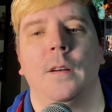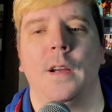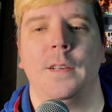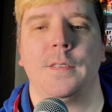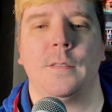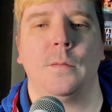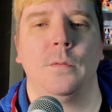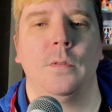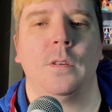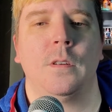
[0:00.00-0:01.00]
right,
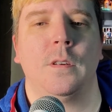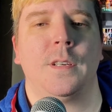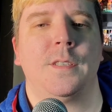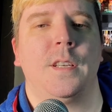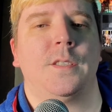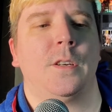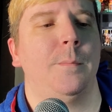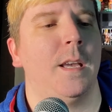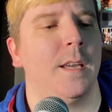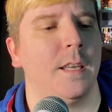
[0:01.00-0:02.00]
so her accessory
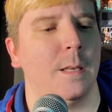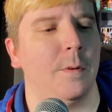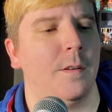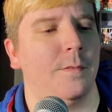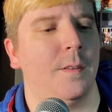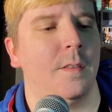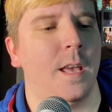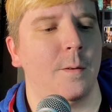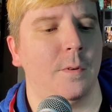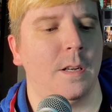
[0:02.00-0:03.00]
bag came off on
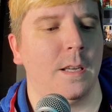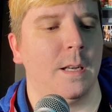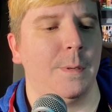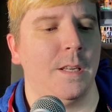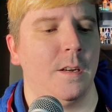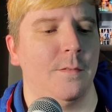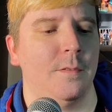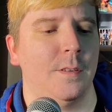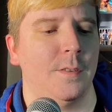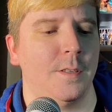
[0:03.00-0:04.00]
that one. I got to be
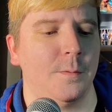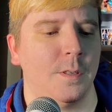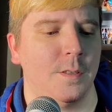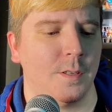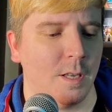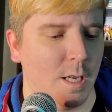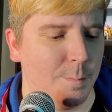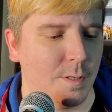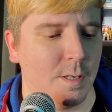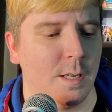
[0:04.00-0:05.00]
careful on this one because the
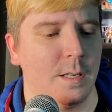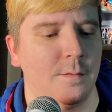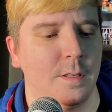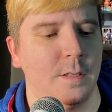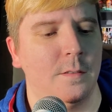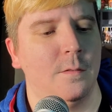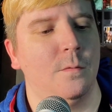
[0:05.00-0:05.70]
cape is kind of in the